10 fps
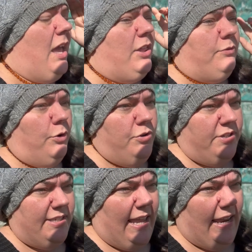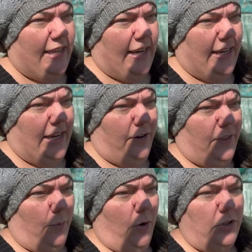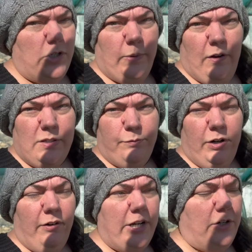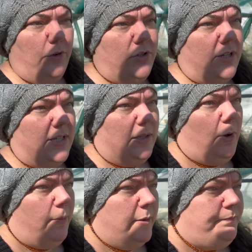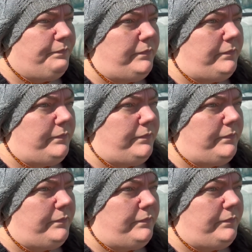The roosters can get in here if they want, because we've got some free-ranging roosters at the moment.